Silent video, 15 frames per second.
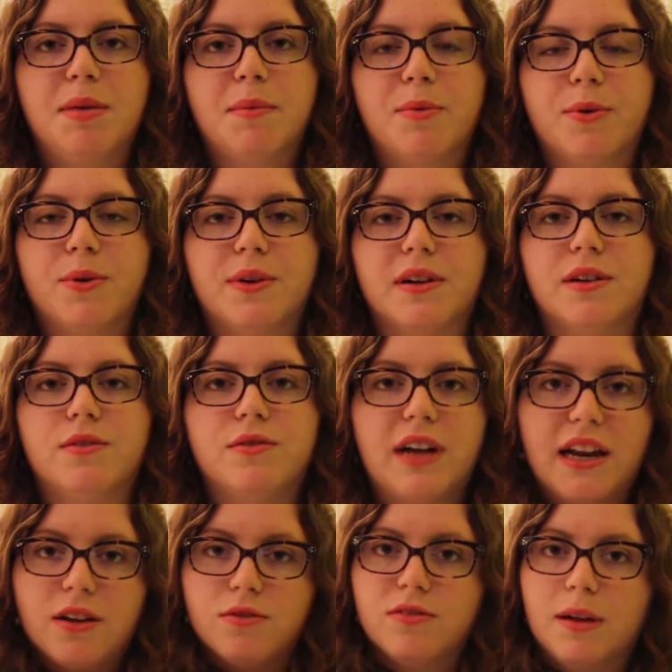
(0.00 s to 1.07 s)
people were
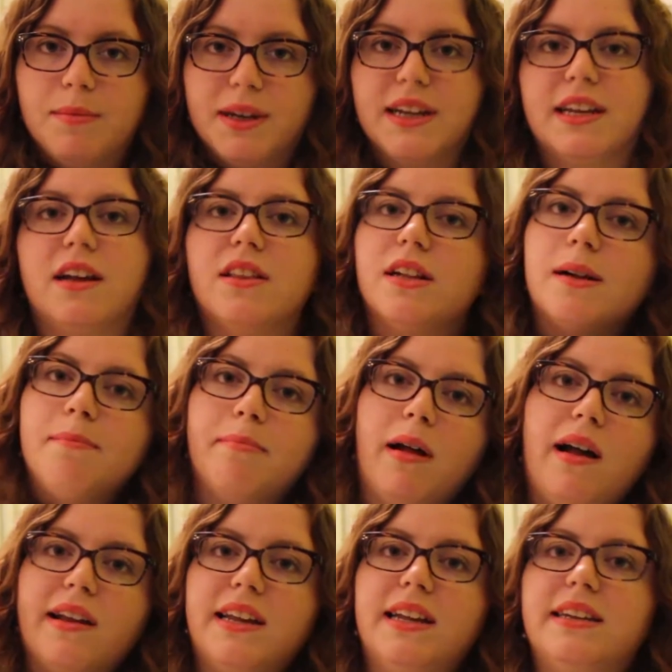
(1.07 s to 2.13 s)
kind of rubbing it on their
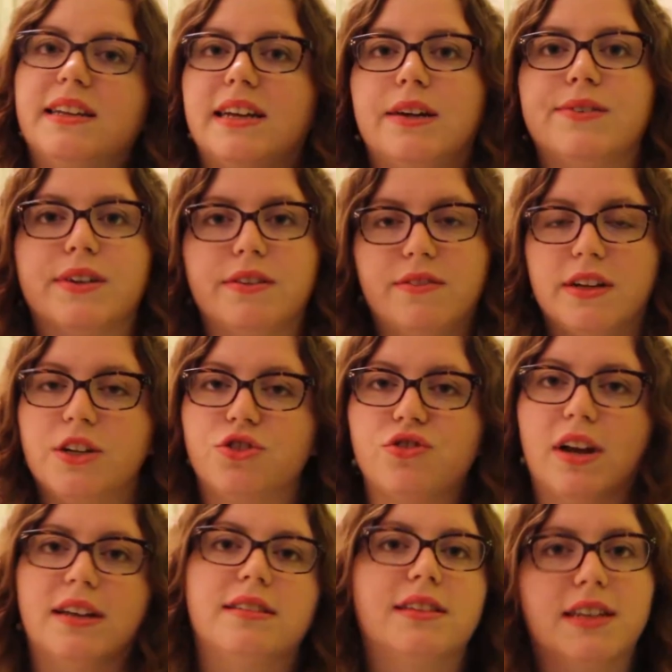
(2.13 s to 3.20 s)
body to get rid of like
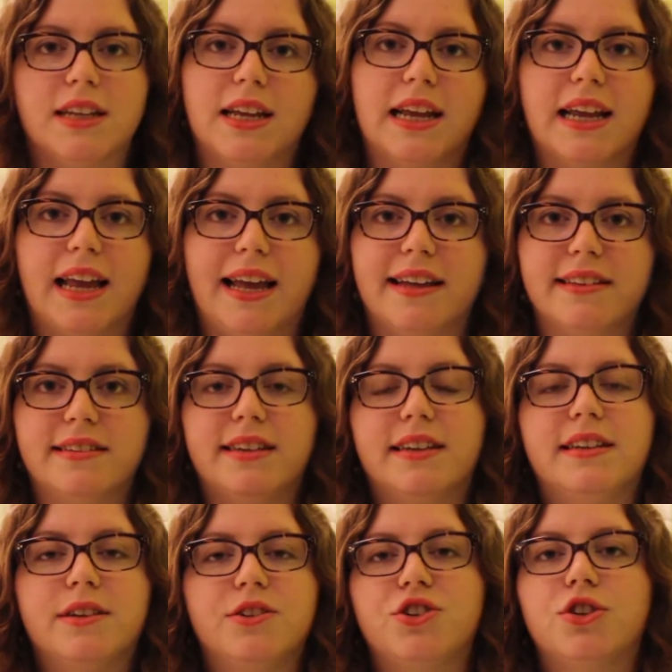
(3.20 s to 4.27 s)
dry skin, I guess,
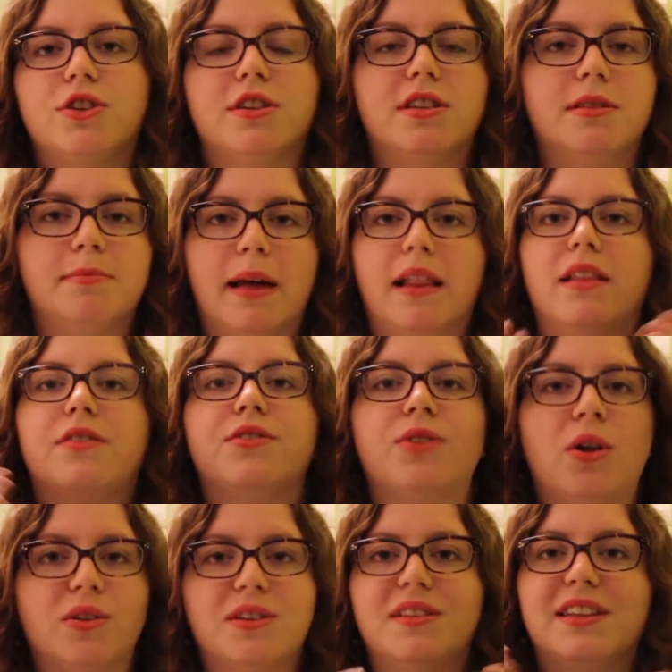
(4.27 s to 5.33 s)
and just the smell of
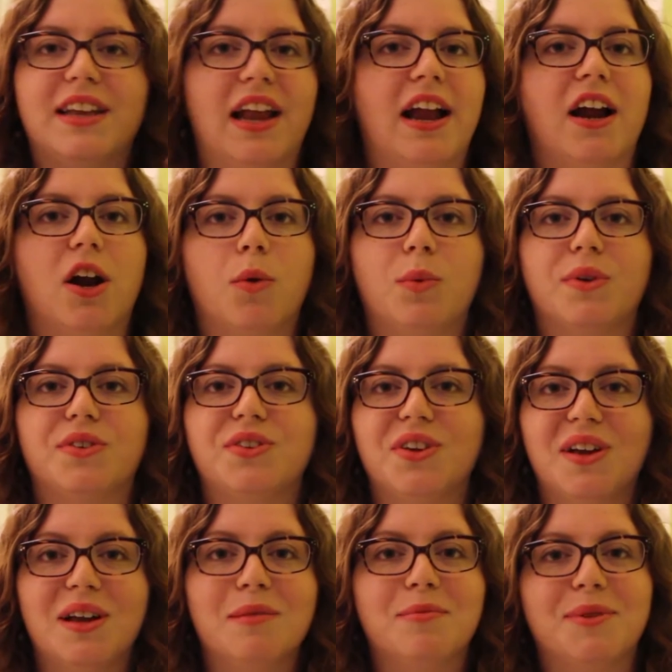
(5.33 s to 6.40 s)
salt in the air was
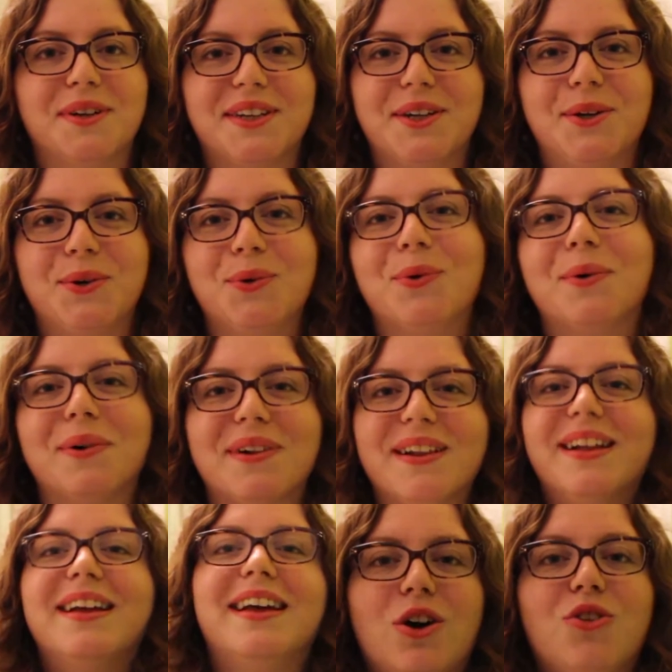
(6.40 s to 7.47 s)
pretty cool.
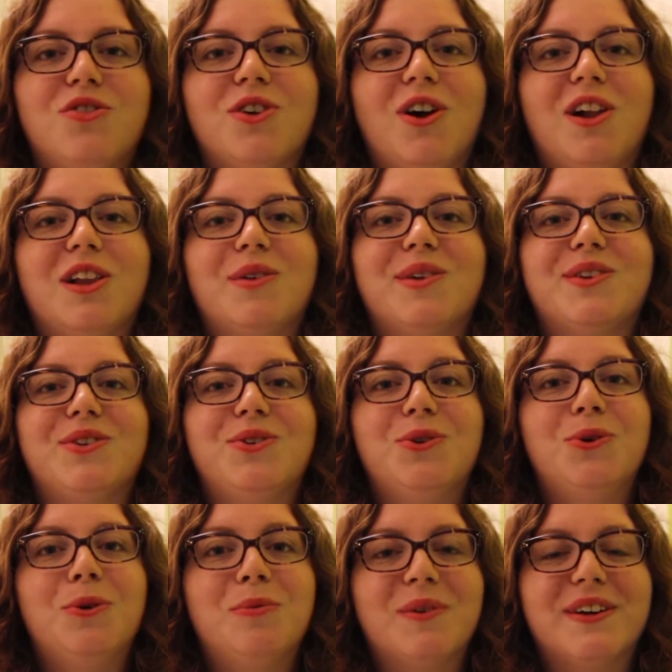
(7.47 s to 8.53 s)
Overall it was
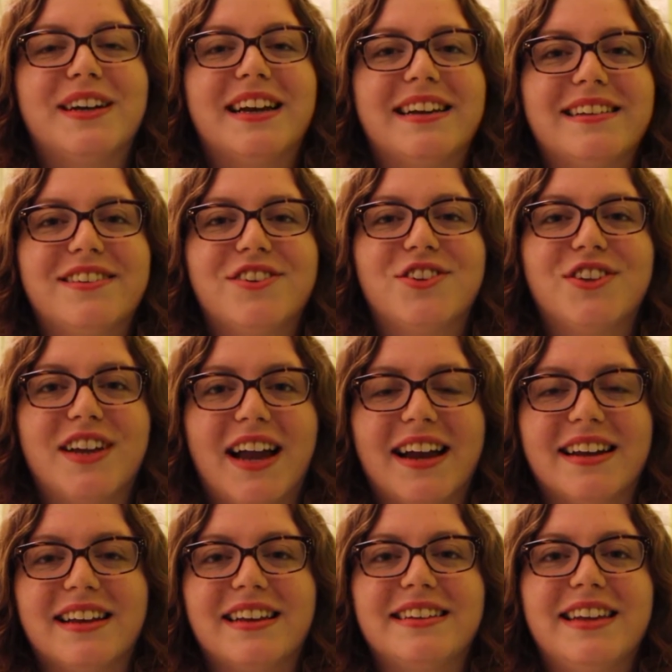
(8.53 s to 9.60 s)
super nice just to
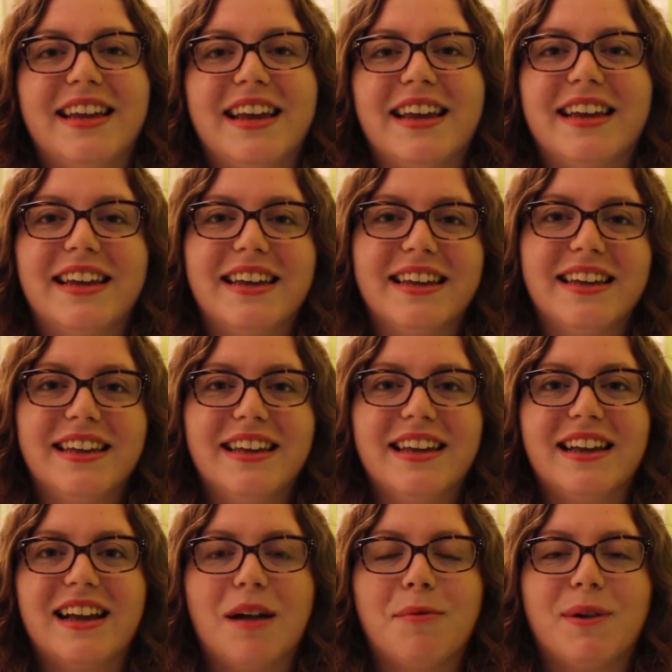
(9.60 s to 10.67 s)
kind of take
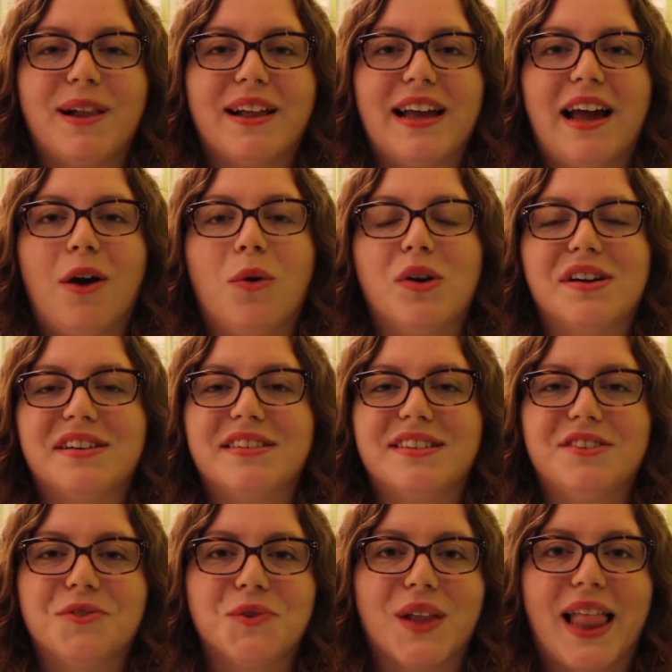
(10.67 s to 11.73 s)
a couple of hours
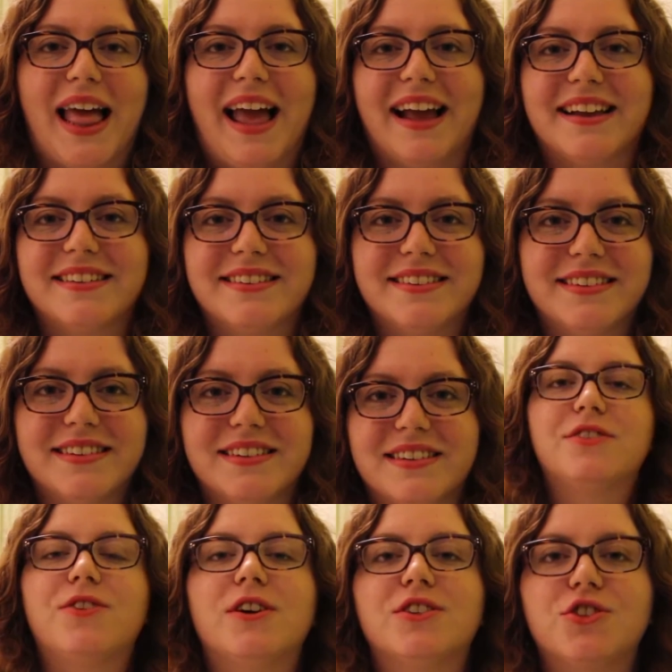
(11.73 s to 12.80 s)
and relax.
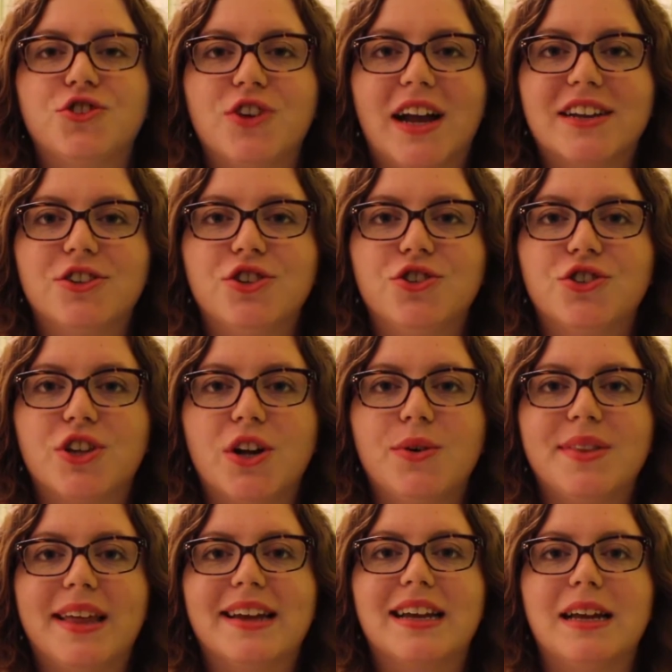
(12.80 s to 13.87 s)
As far as attractions go,
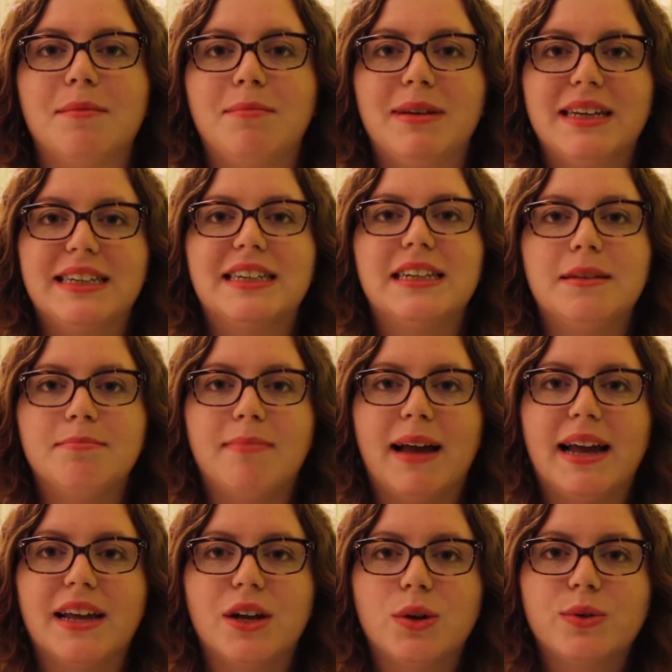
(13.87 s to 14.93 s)
that completed
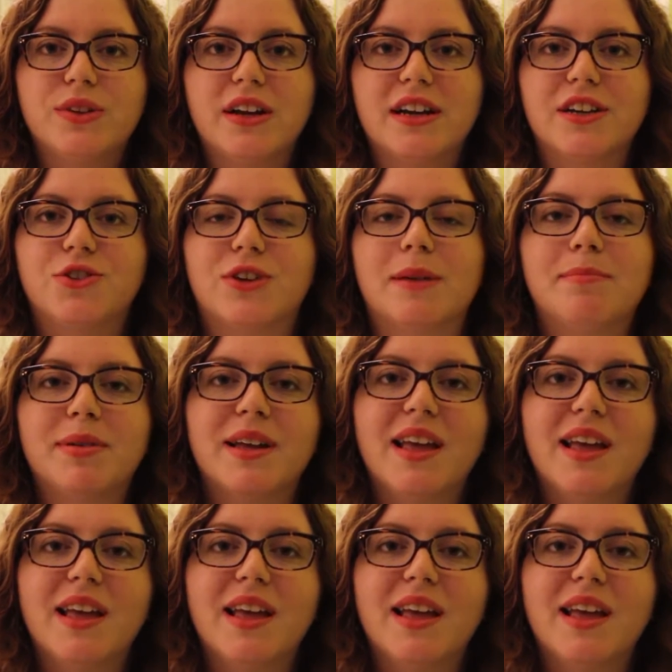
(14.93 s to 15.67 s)
my Osaka trip.